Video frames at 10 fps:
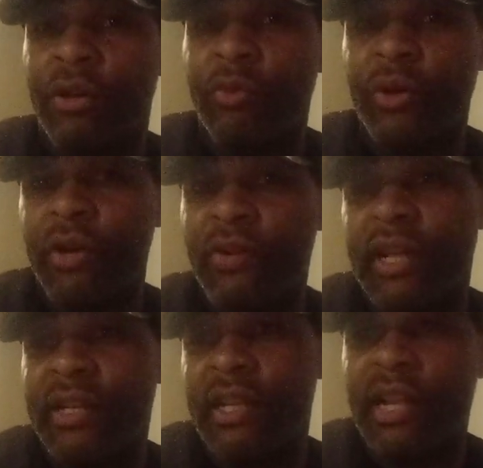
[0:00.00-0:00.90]
whatever they
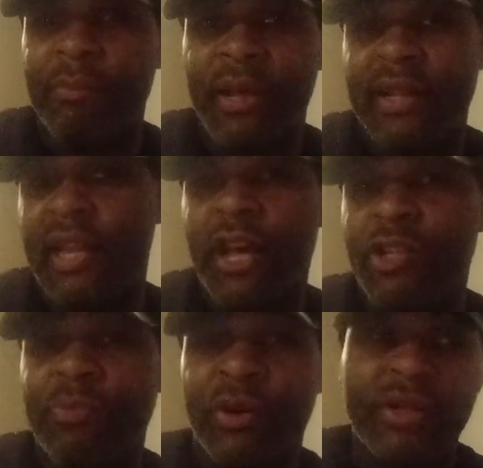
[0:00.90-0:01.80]
did, they got their
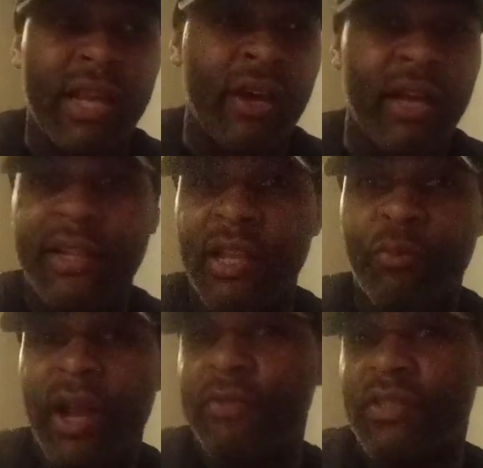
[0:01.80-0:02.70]
house burned down, got their
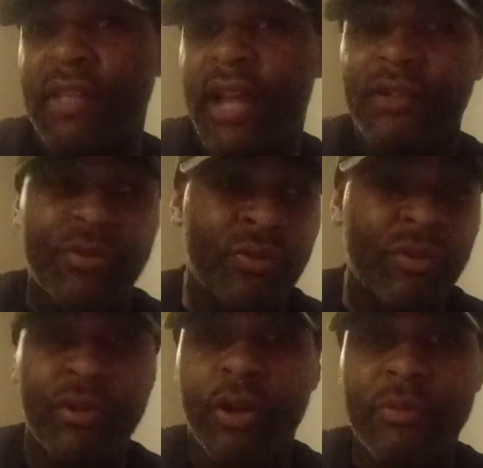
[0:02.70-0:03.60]
wife snatched, or
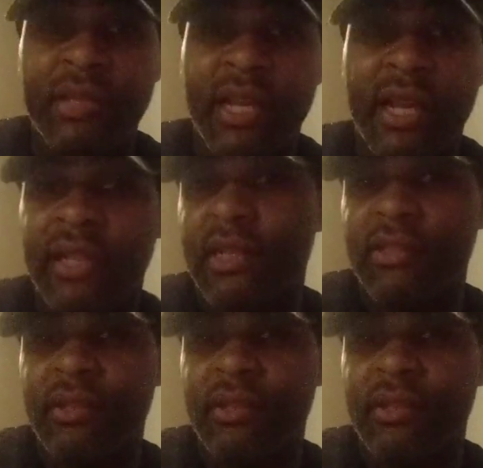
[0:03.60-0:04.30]
what I'm saying, got their